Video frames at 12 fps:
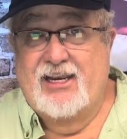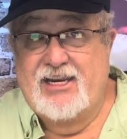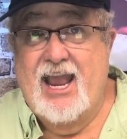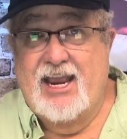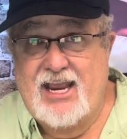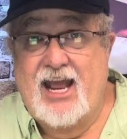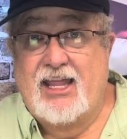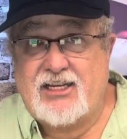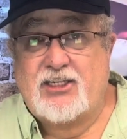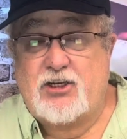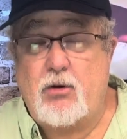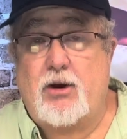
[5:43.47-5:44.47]
Yeah,
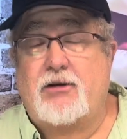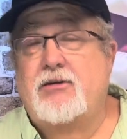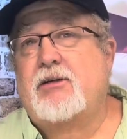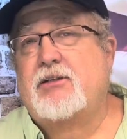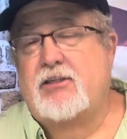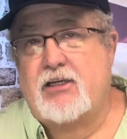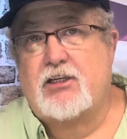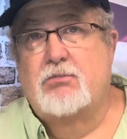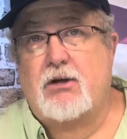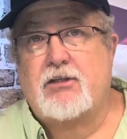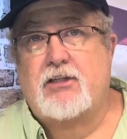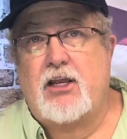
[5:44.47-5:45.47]
let's do it. 6
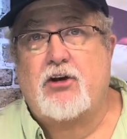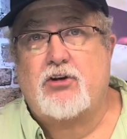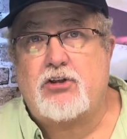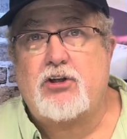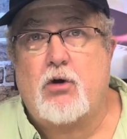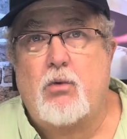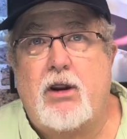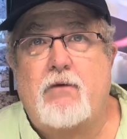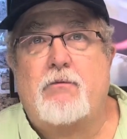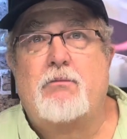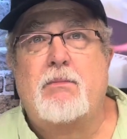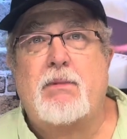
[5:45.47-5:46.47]
months later, you're still
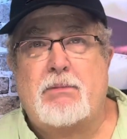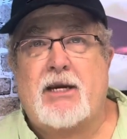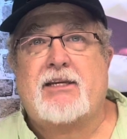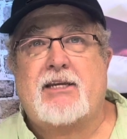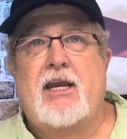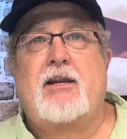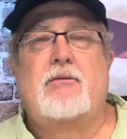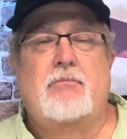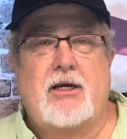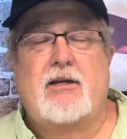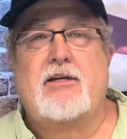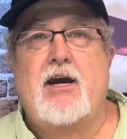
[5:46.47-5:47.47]
waiting to pick a date,
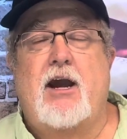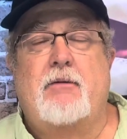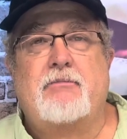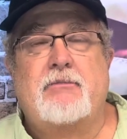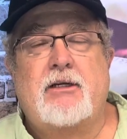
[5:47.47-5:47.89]
pick a time.